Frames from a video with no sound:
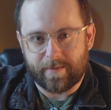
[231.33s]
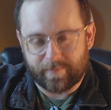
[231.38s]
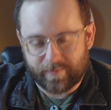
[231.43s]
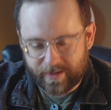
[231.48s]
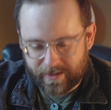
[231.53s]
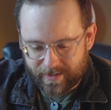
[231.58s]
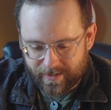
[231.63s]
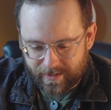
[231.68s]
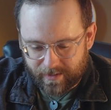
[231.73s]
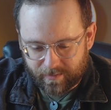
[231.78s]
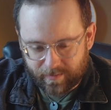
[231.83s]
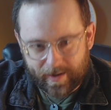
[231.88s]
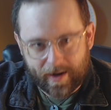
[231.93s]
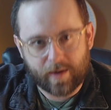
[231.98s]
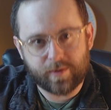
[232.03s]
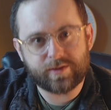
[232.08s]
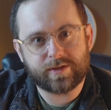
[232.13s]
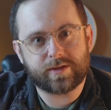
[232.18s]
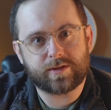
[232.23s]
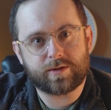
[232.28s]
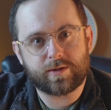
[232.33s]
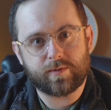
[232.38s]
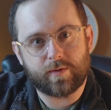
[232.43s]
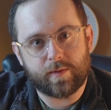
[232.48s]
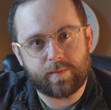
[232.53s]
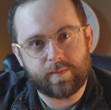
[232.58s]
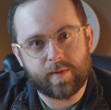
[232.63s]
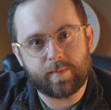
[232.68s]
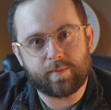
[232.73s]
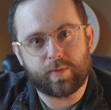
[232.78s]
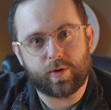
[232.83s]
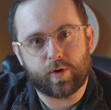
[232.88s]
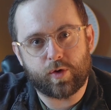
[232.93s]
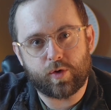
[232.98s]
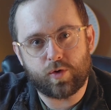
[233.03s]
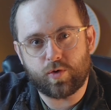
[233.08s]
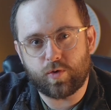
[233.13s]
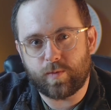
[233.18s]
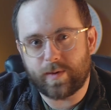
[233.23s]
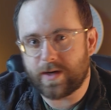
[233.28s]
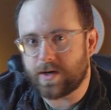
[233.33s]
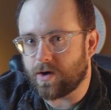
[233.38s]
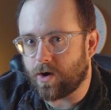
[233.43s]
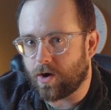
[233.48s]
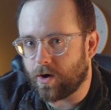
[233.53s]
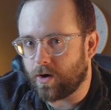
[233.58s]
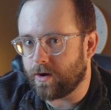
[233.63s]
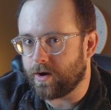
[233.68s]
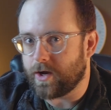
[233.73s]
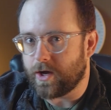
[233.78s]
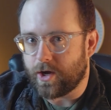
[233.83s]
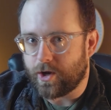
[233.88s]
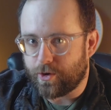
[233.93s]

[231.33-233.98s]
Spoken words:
that it allows us to remember who we are,